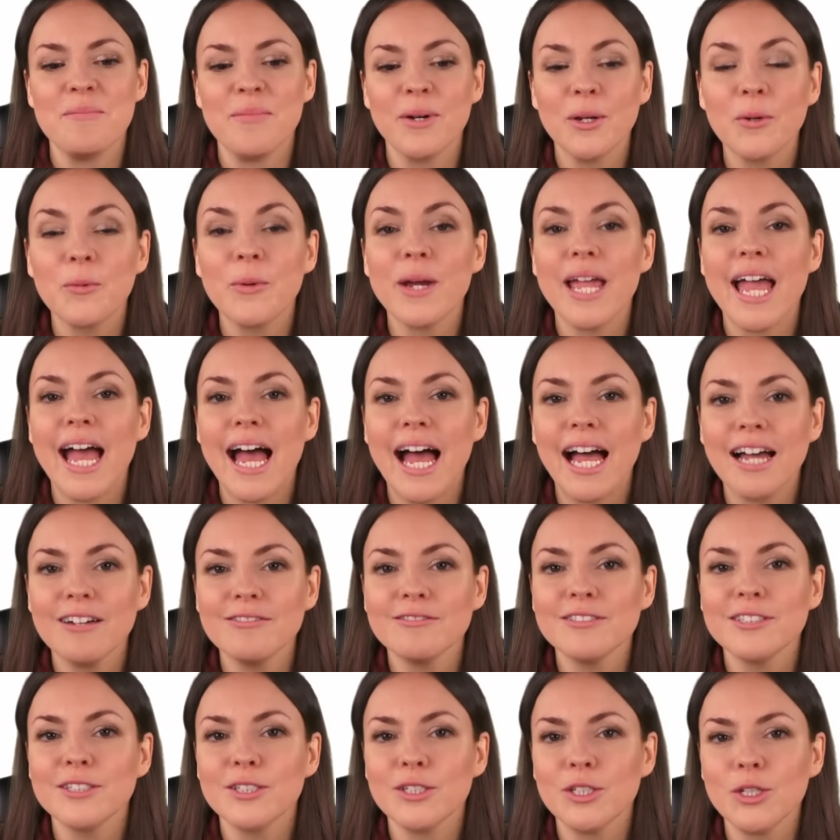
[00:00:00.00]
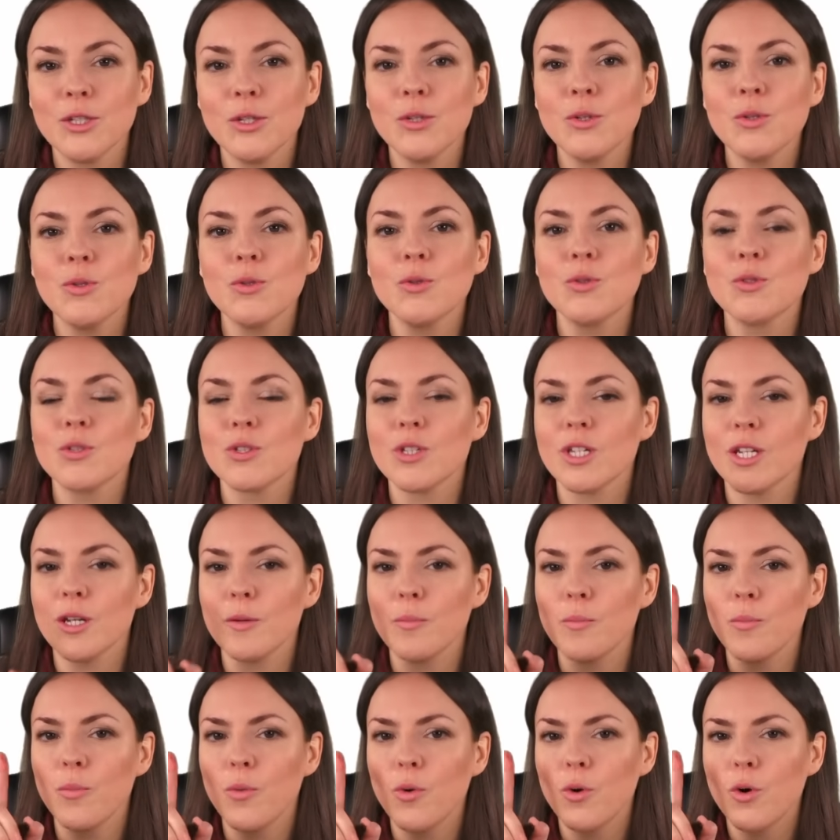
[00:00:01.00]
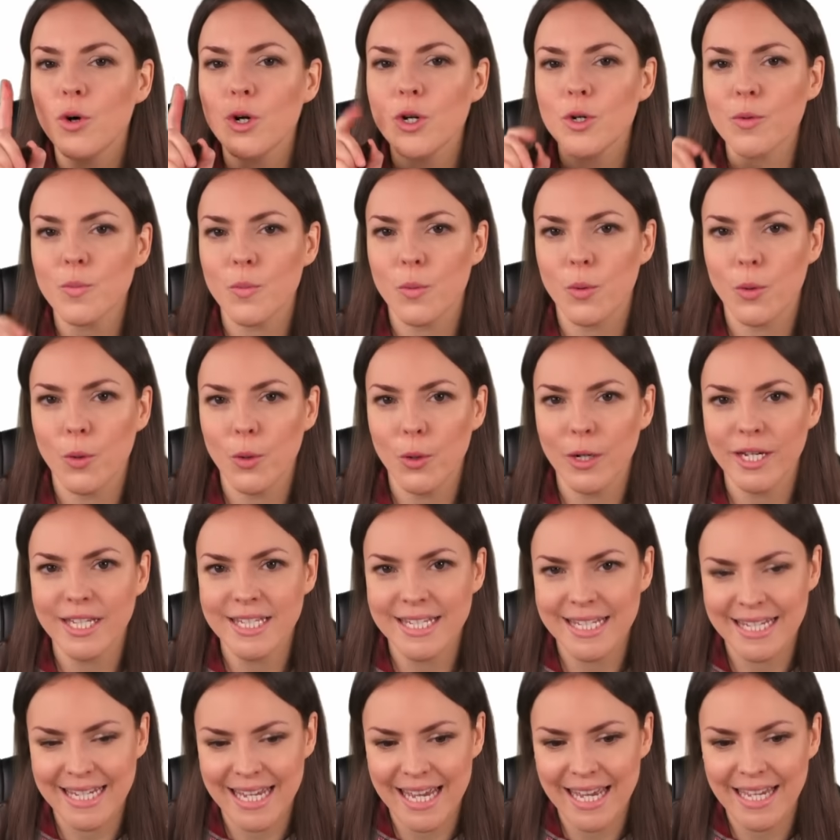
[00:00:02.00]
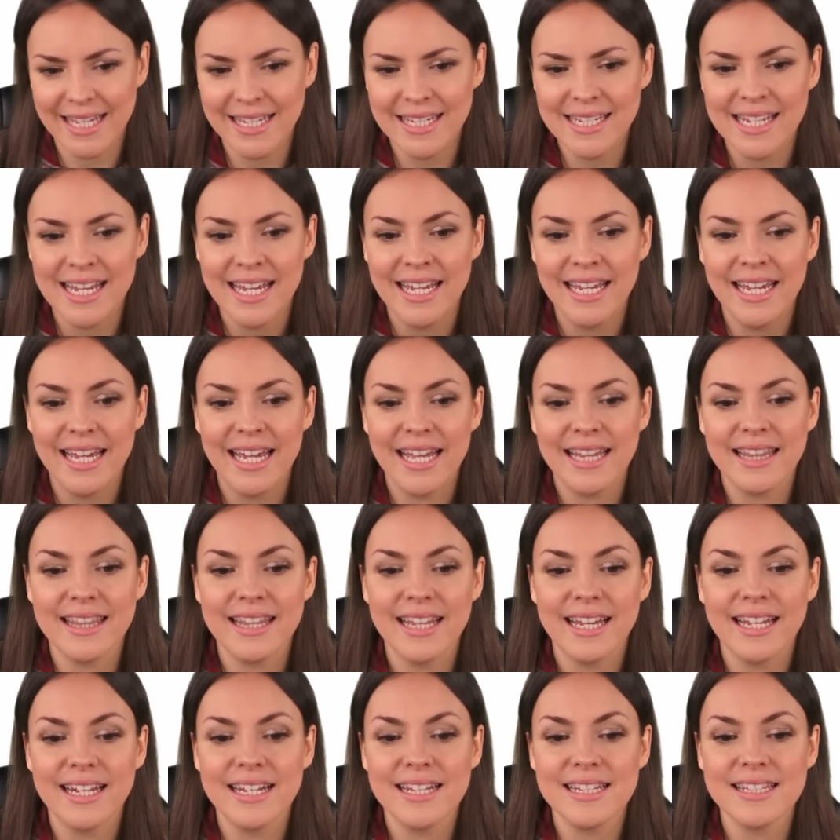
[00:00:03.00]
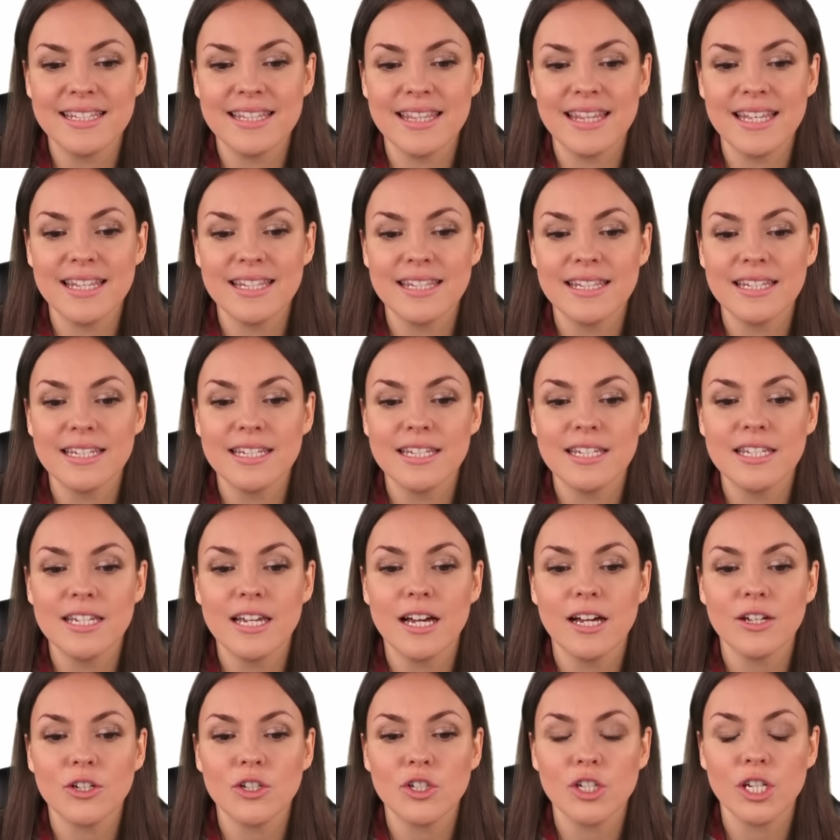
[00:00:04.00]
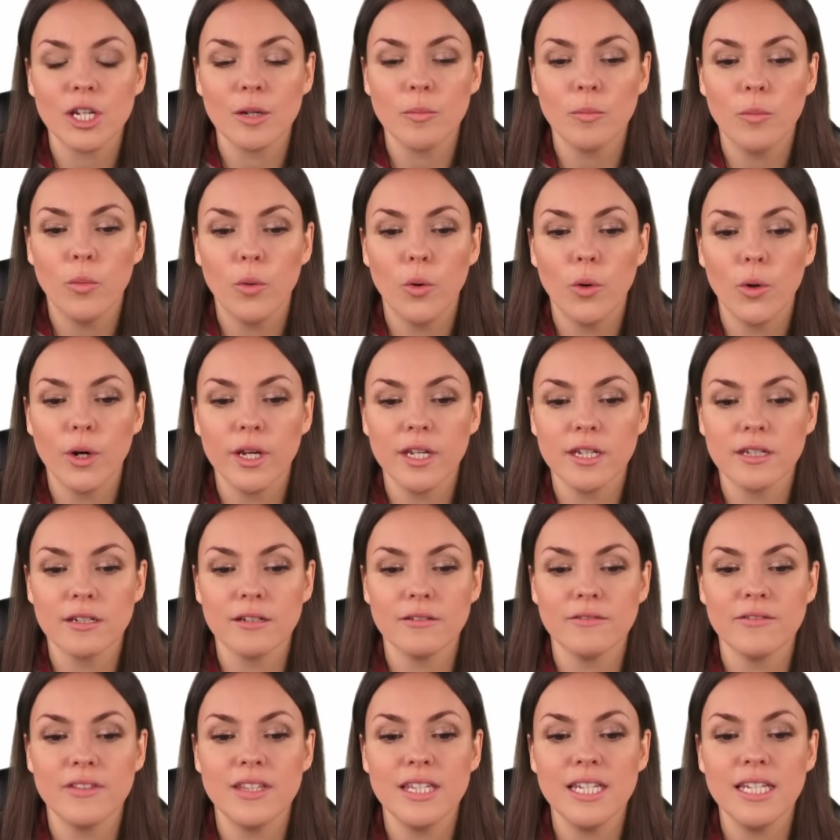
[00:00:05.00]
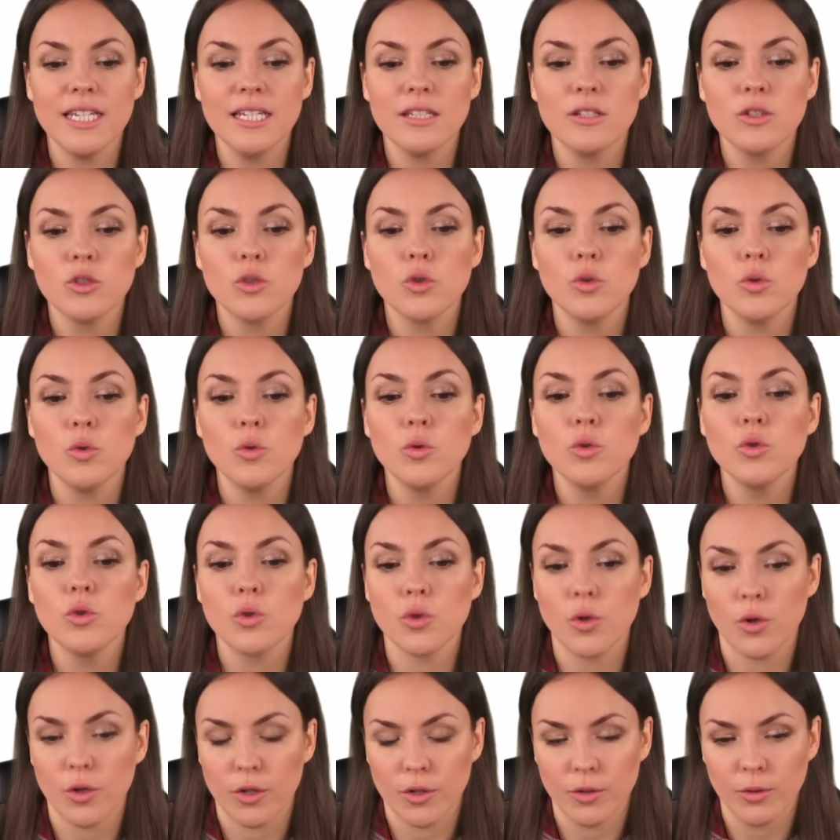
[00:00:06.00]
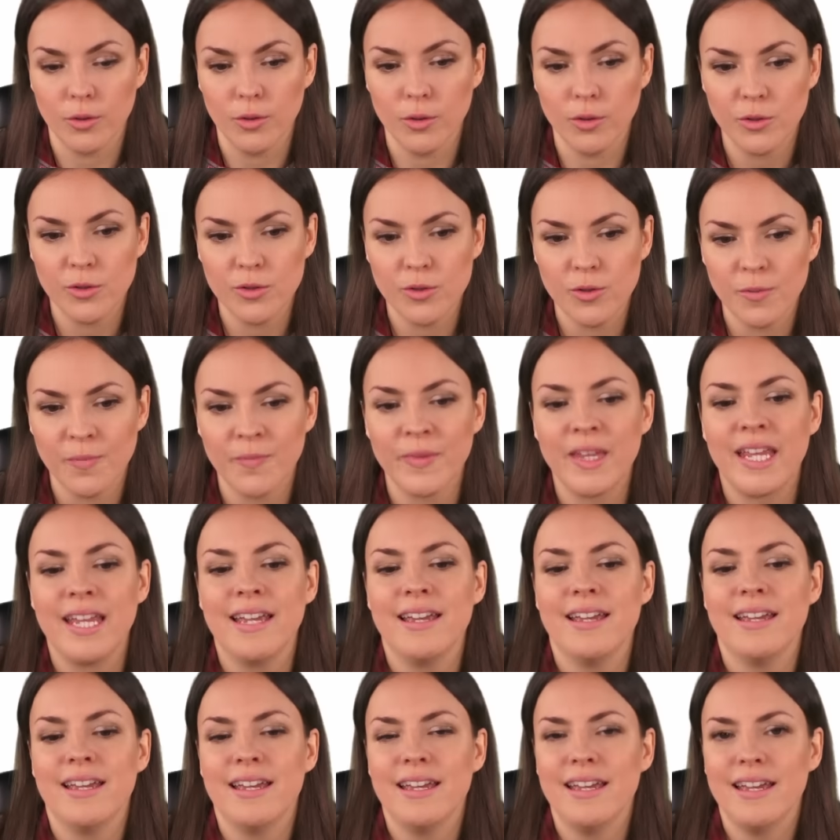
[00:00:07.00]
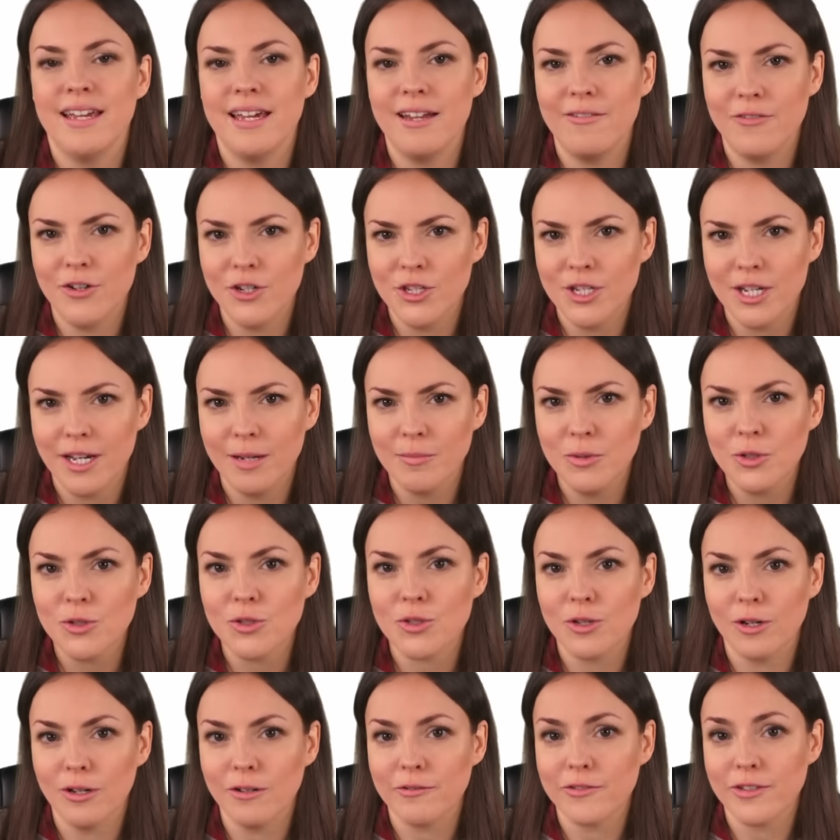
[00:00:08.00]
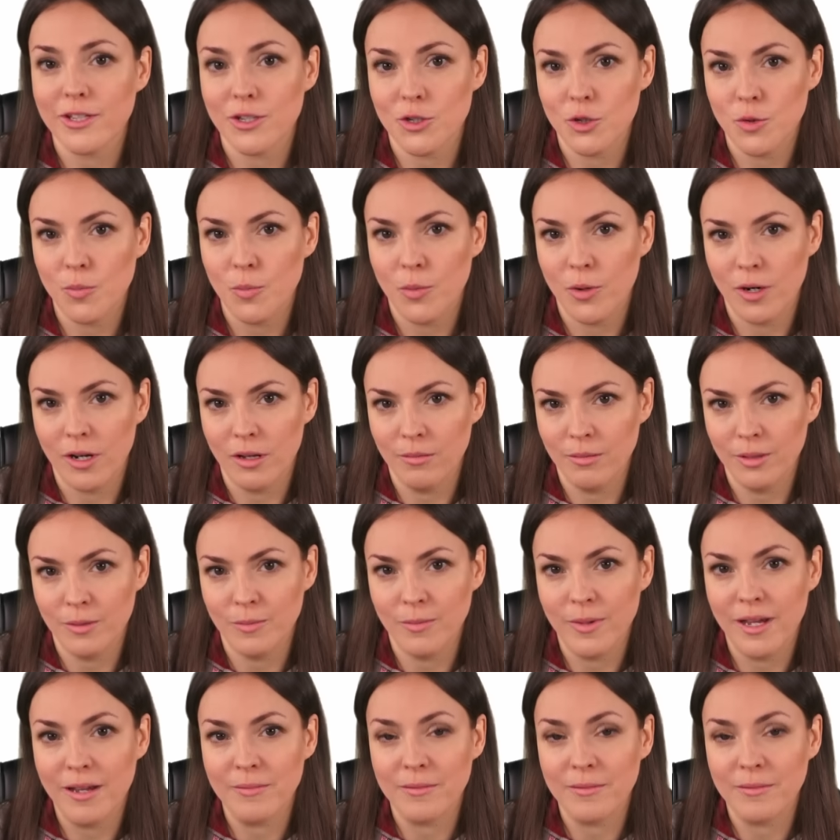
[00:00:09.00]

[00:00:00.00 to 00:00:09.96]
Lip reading: But we haven't used an important point yet, and that is this touching point of these two circles. Every time you solve such a problem